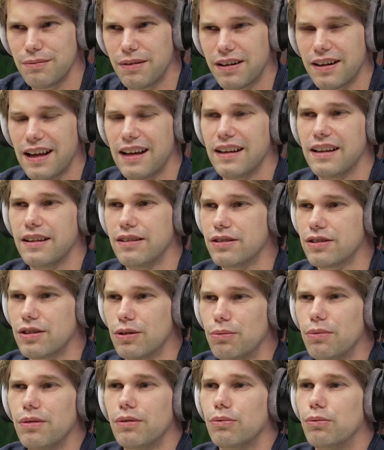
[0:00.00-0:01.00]
Are there any?
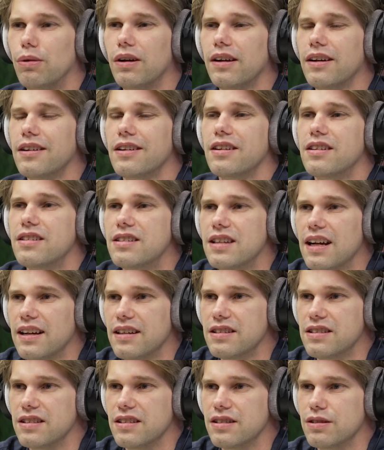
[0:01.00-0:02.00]
So, what are the
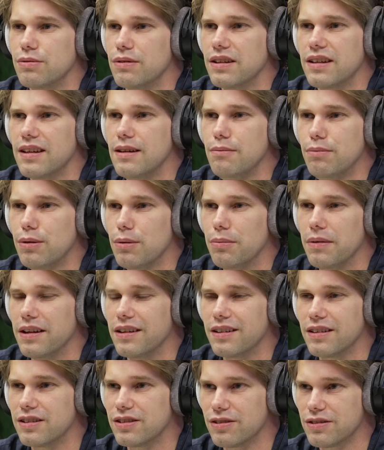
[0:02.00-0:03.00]
challenges with
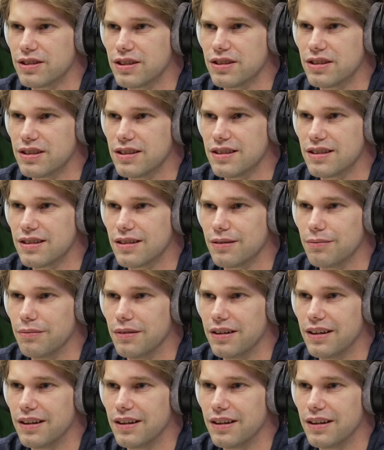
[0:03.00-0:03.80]
implementing such a system?